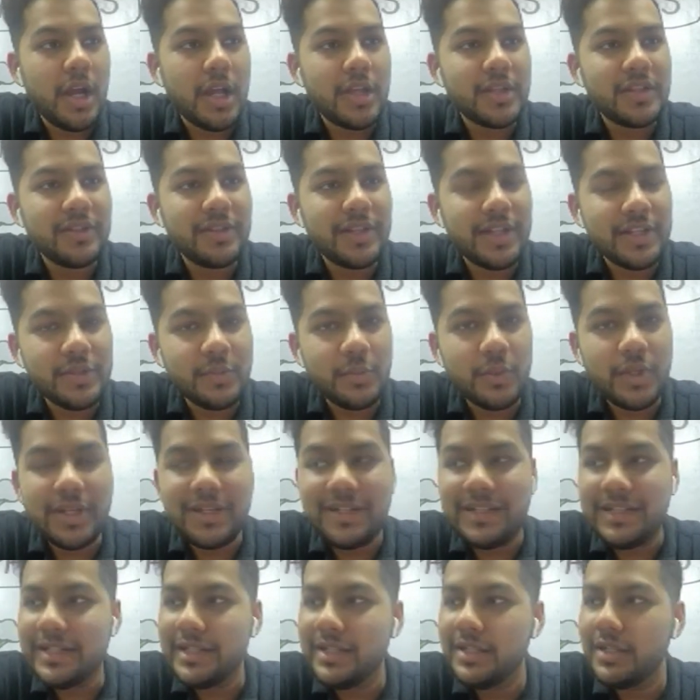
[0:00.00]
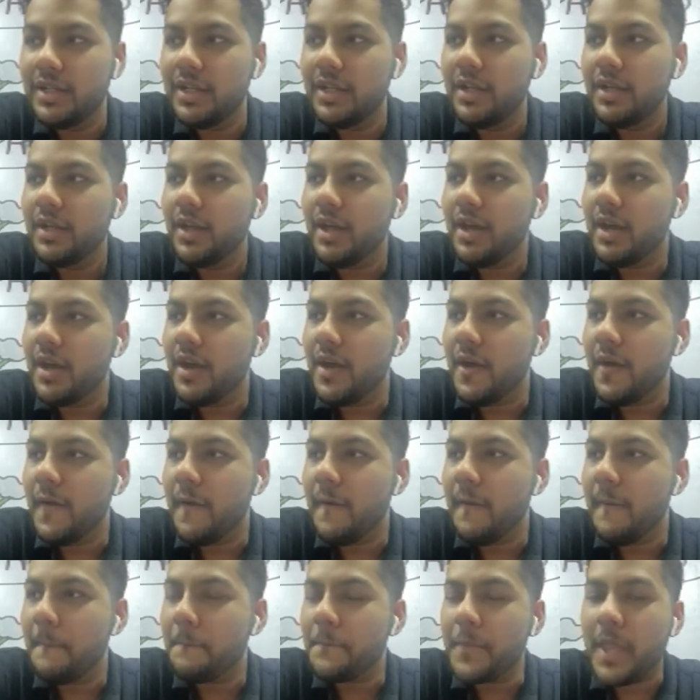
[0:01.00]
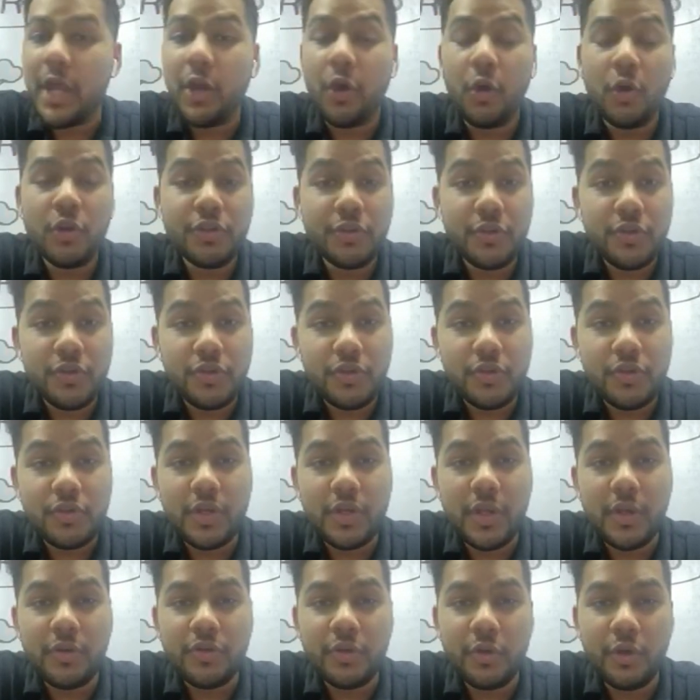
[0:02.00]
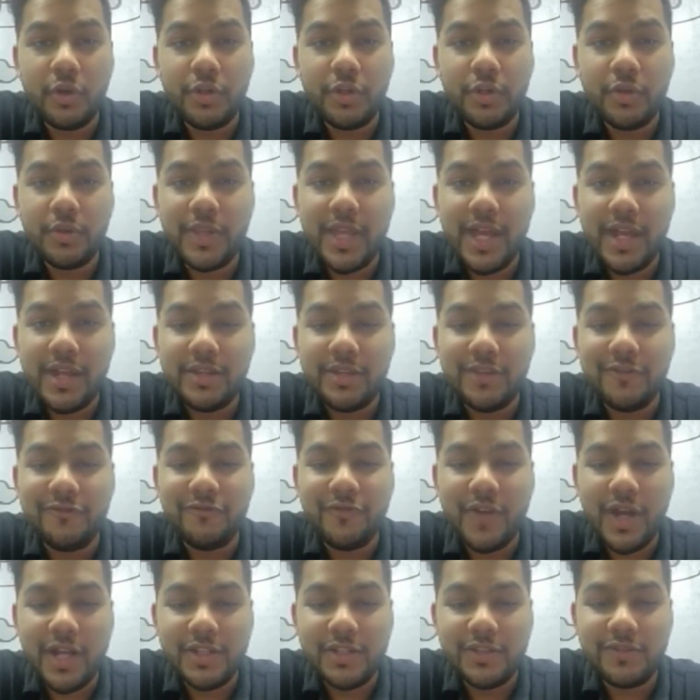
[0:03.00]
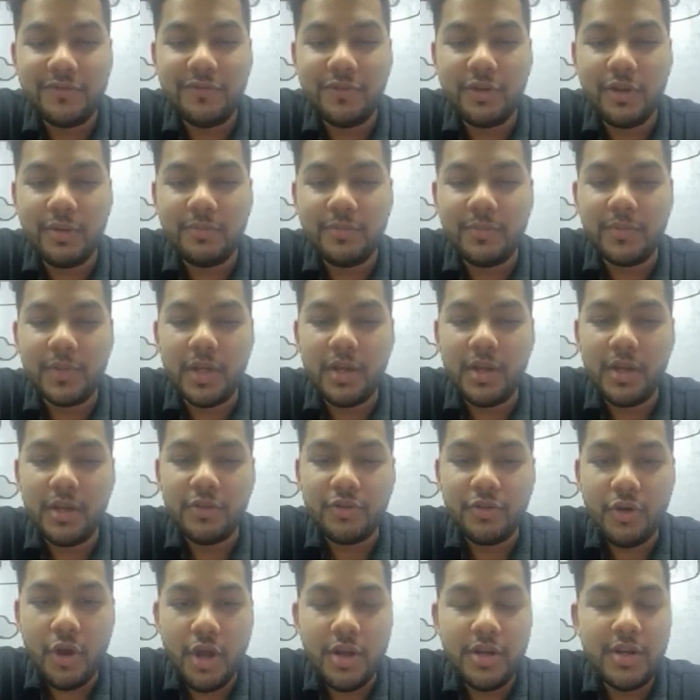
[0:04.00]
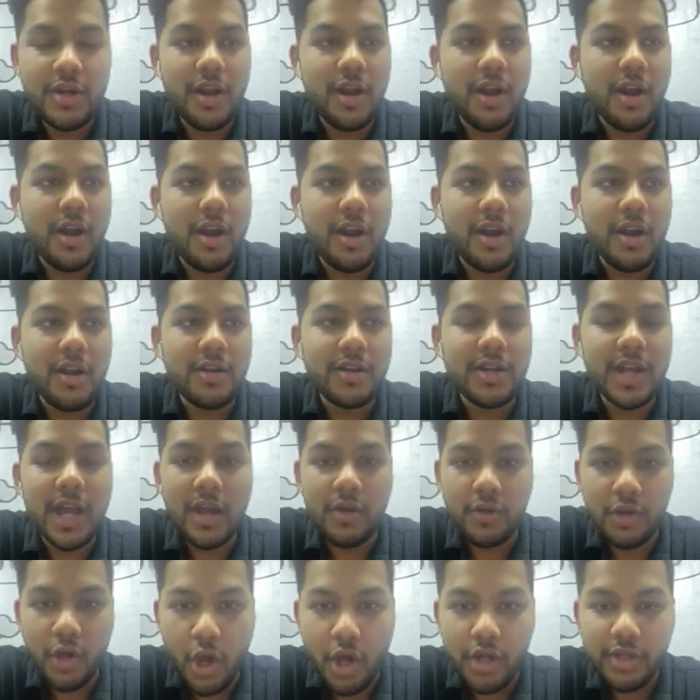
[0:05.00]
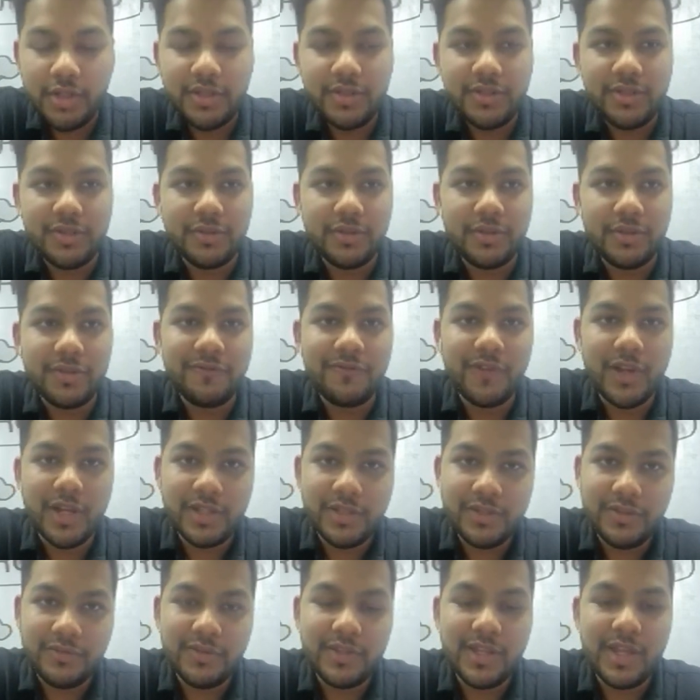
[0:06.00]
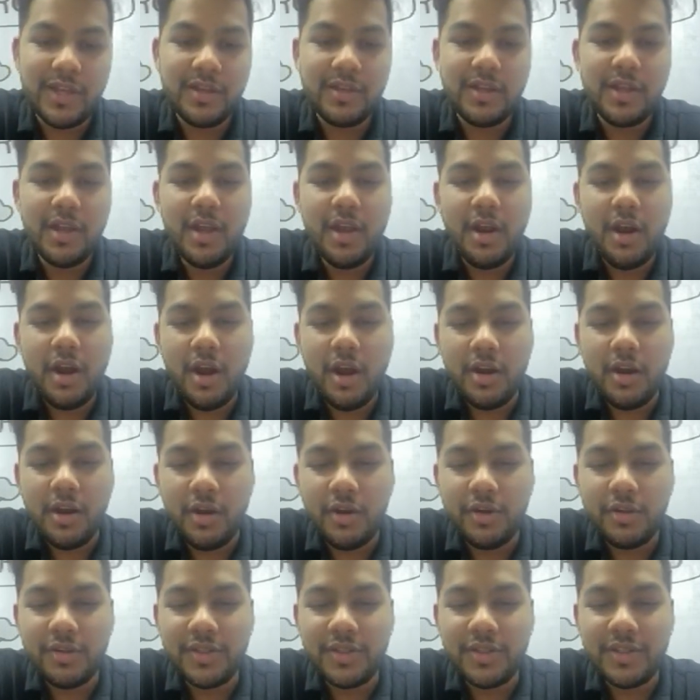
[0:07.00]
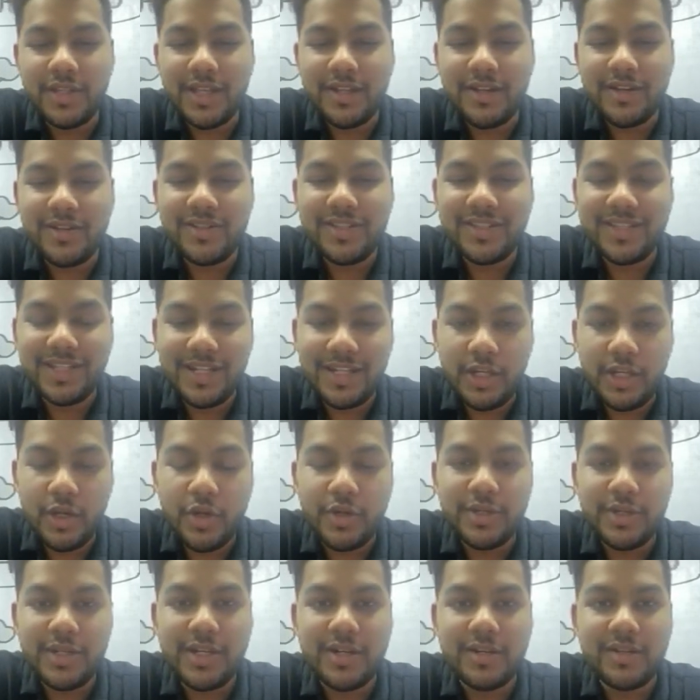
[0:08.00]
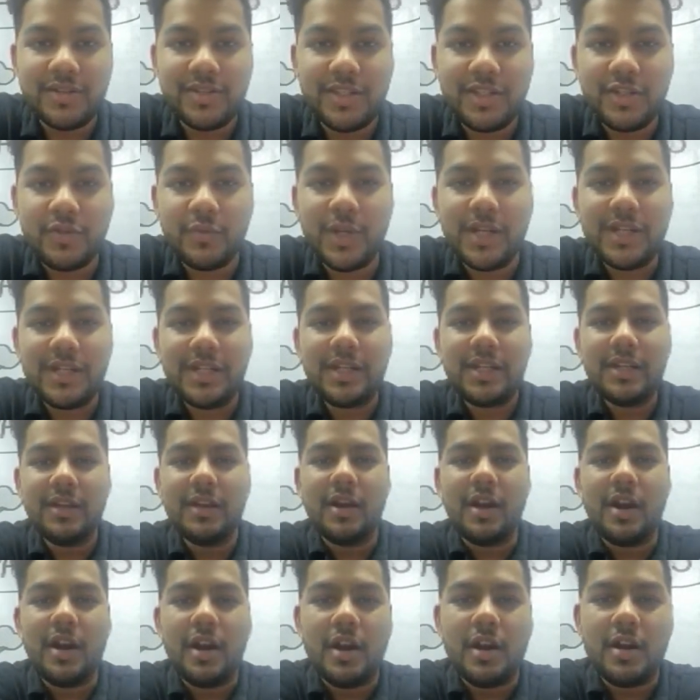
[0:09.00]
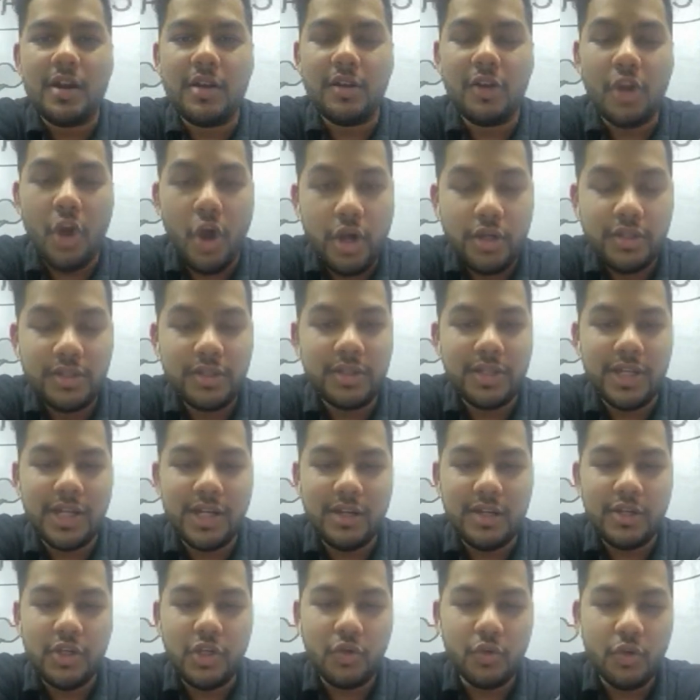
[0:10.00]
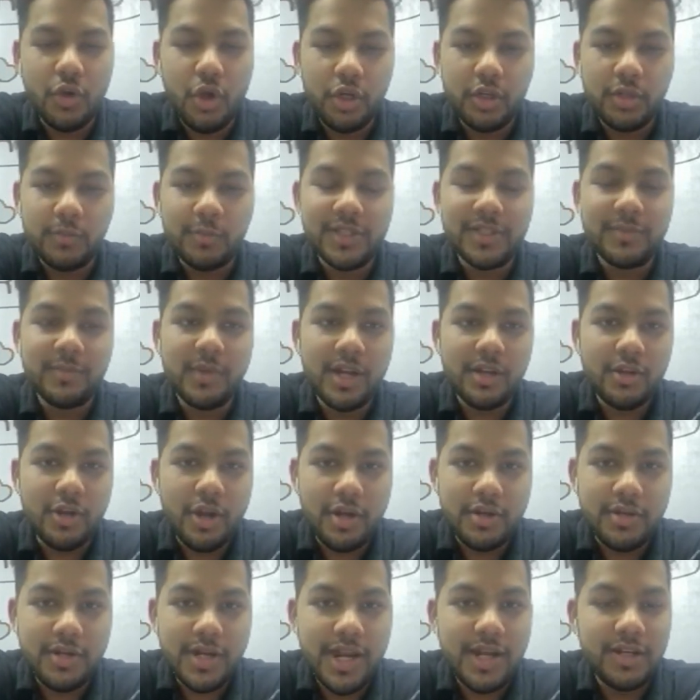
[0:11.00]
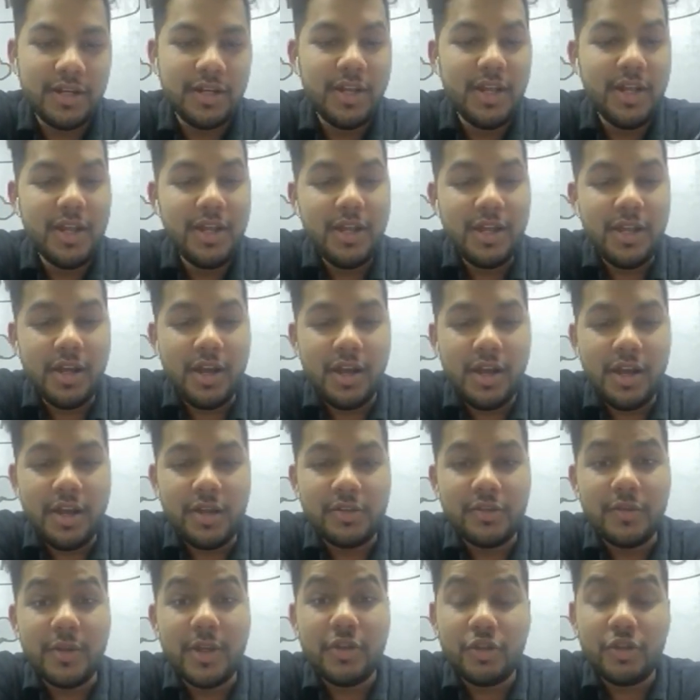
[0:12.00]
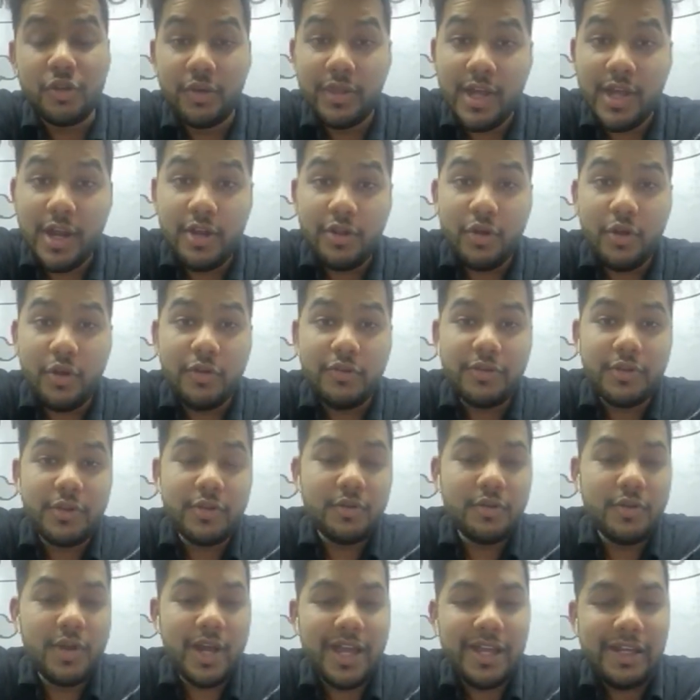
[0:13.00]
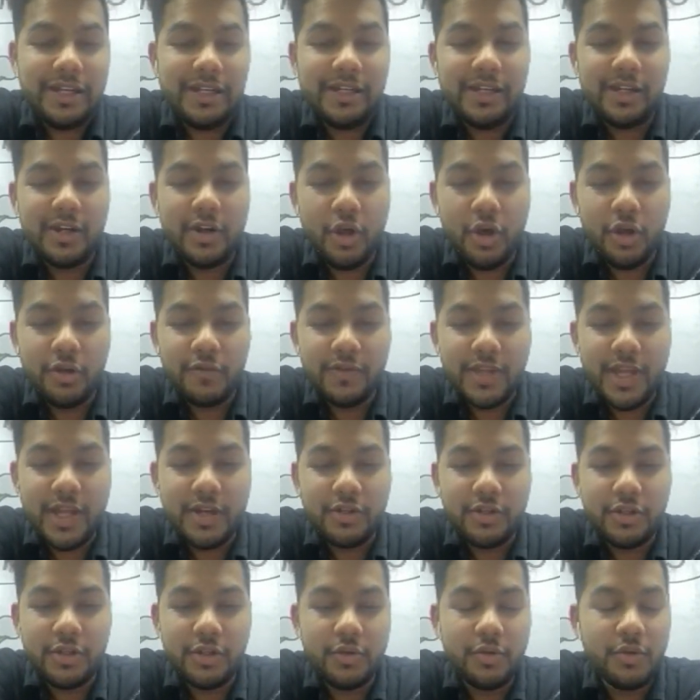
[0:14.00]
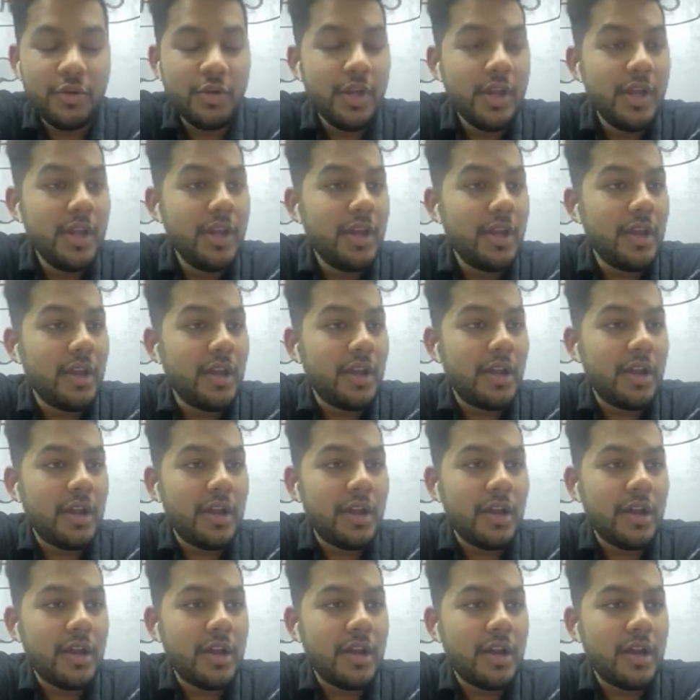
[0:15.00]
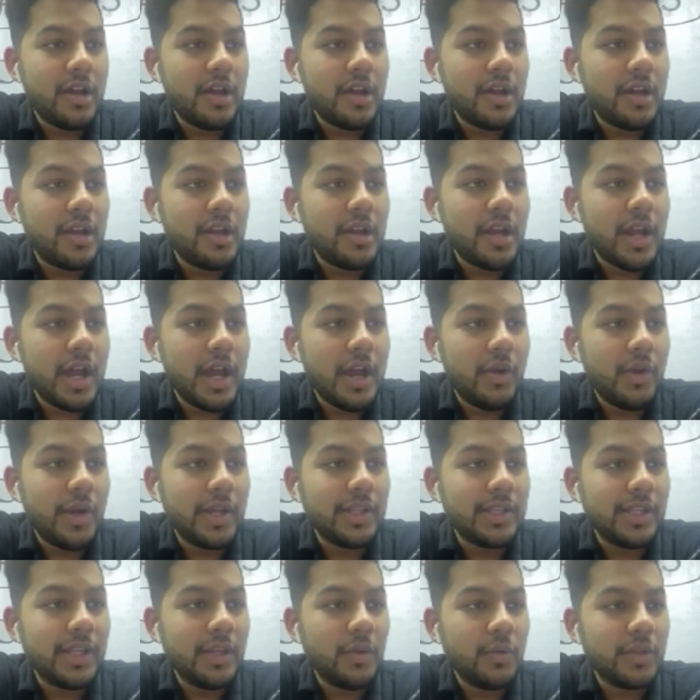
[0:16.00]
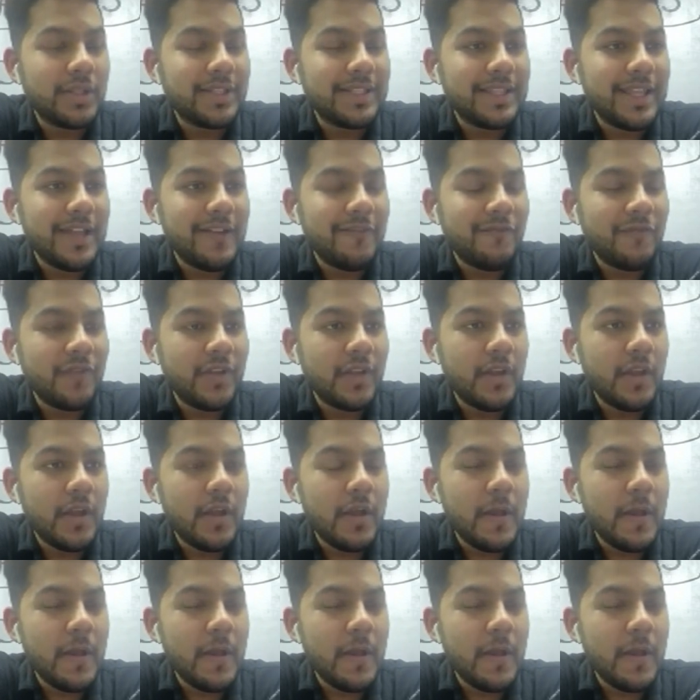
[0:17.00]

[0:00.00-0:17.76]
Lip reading: So that's what I did. I also told you that the funds from Tron are now logged. So the funds that are sitting on TRC20 are locked in a new lockable smart contract. So I showed that all to you. I cleared all of that to you. Now I think what's left.